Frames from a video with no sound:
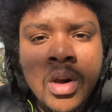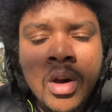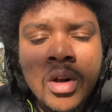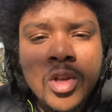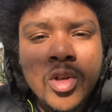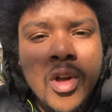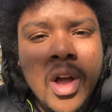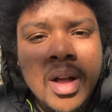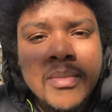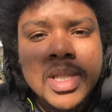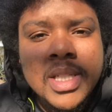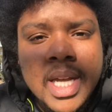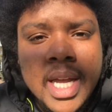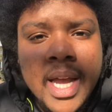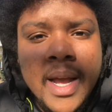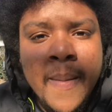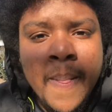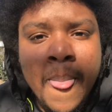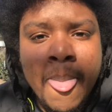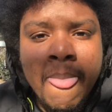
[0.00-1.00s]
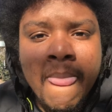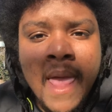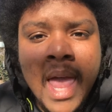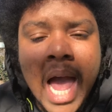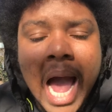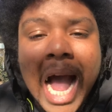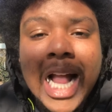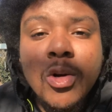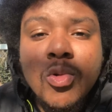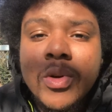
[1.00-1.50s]
You know what I'm saying?
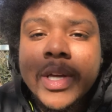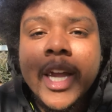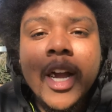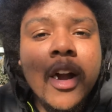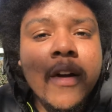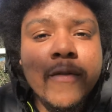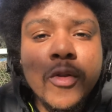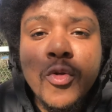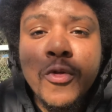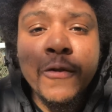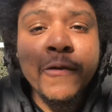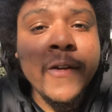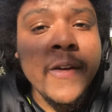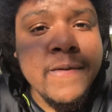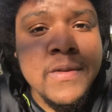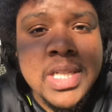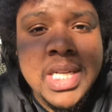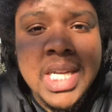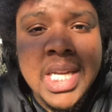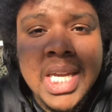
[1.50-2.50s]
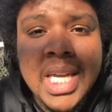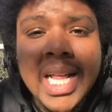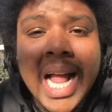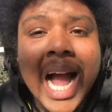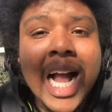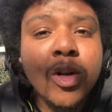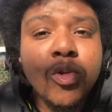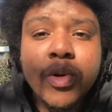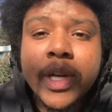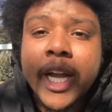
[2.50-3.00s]
I don't care if you 15.
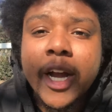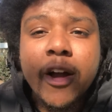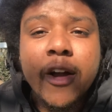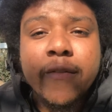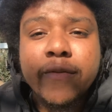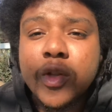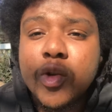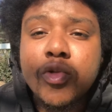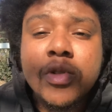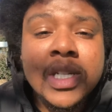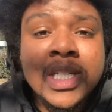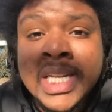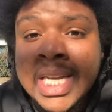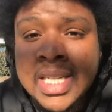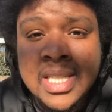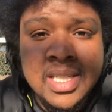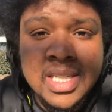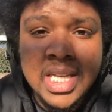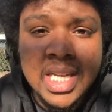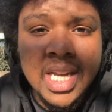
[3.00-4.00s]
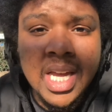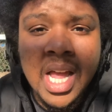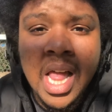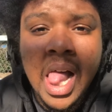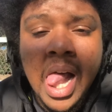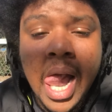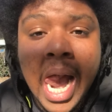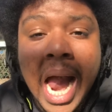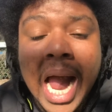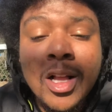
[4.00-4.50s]
I don't care if you 60.
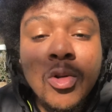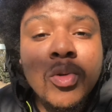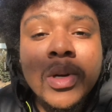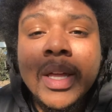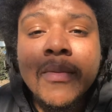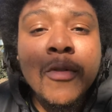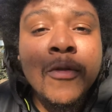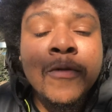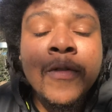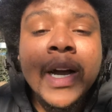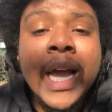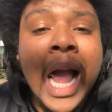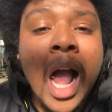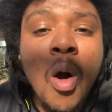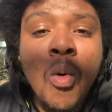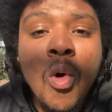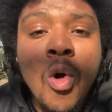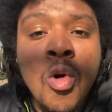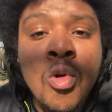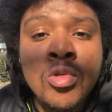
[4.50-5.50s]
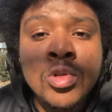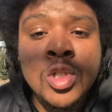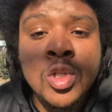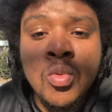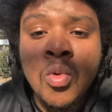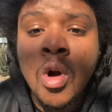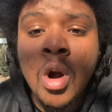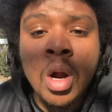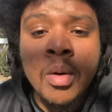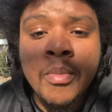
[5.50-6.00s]
I don't give a fuck how old
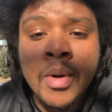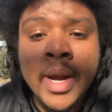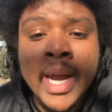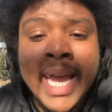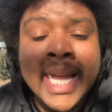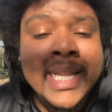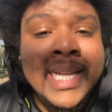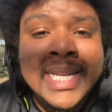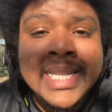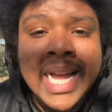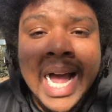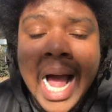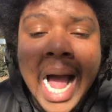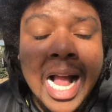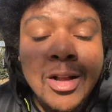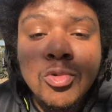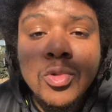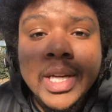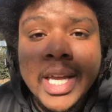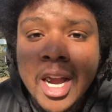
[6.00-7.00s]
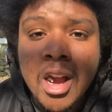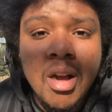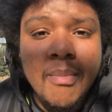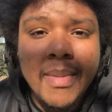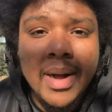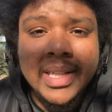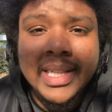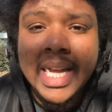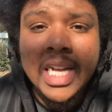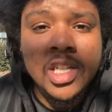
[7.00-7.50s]
you are, bruh. I don't care
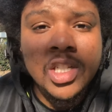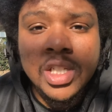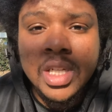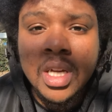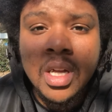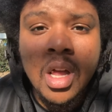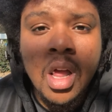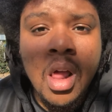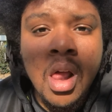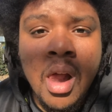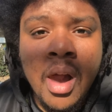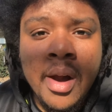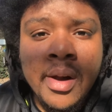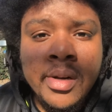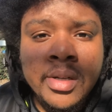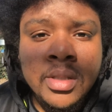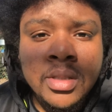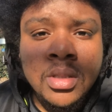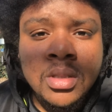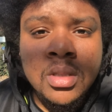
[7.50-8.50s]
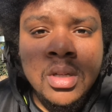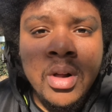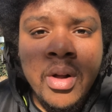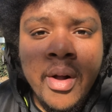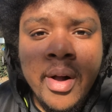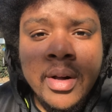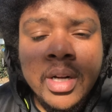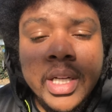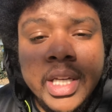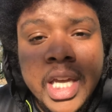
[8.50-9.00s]
about that shit.
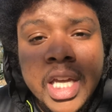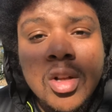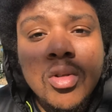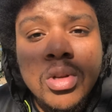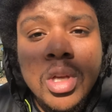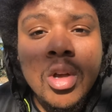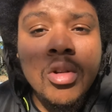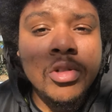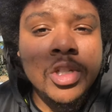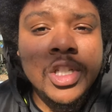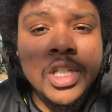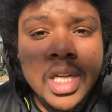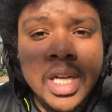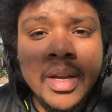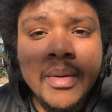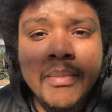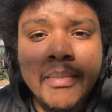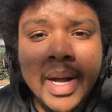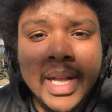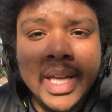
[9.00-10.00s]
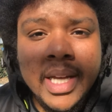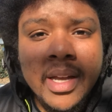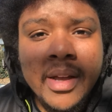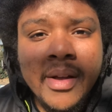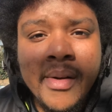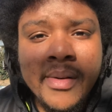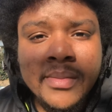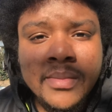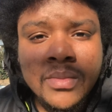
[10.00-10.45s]
Get on your shit, my nigga.